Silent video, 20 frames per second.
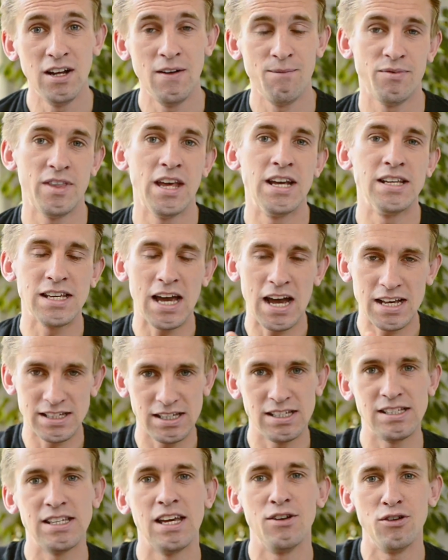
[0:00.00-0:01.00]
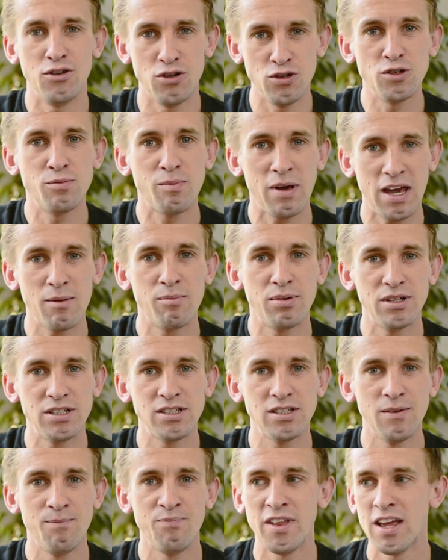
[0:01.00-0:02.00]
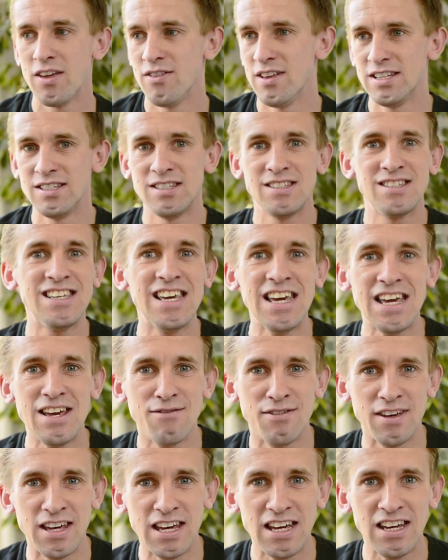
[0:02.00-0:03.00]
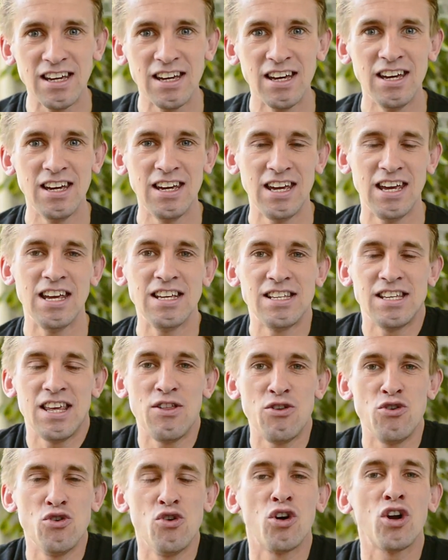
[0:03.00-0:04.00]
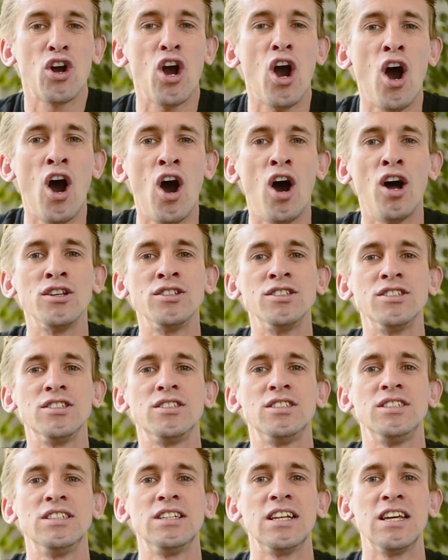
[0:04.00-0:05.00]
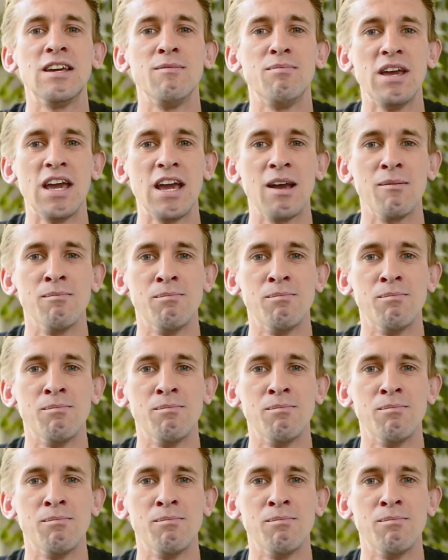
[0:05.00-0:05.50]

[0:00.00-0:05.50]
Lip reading: There's, as I said, newspapers, there's TV. You're constantly being